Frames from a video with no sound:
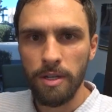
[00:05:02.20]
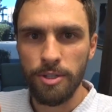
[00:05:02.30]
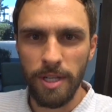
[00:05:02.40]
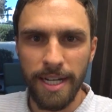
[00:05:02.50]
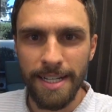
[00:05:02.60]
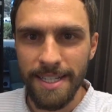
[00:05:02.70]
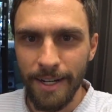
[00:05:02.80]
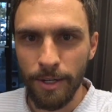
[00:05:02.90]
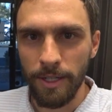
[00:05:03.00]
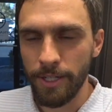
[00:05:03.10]
So like I said
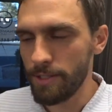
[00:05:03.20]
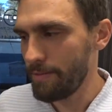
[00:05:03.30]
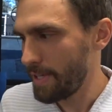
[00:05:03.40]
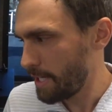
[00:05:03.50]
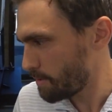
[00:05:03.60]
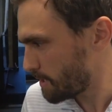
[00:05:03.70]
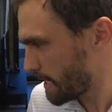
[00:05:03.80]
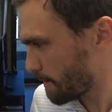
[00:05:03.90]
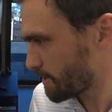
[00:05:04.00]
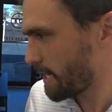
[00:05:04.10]
earlier in the video
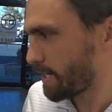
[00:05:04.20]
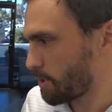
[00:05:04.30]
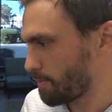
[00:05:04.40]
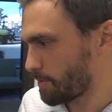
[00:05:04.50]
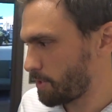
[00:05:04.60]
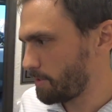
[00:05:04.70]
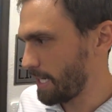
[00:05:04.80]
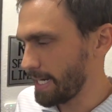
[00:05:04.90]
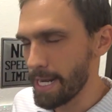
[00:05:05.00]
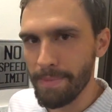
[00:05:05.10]
today, I was heading over to
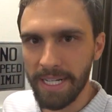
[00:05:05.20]
Dynamic